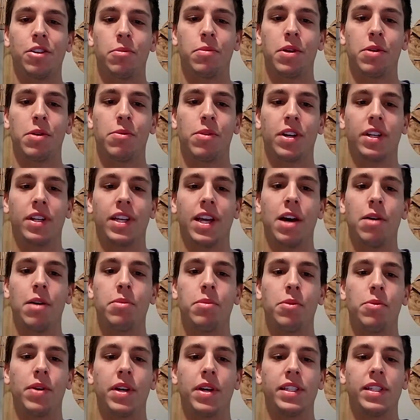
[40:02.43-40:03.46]
still being worked
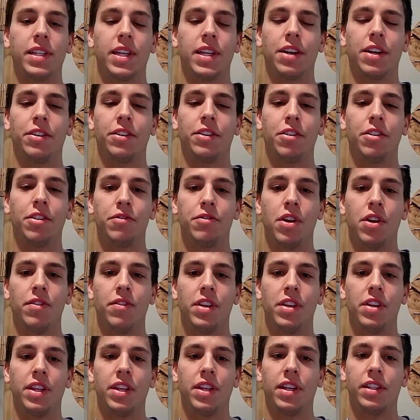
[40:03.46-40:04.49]
out. But Westy, I don't know if you
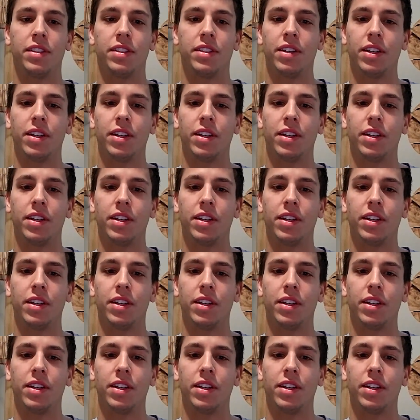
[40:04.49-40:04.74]
have any thoughts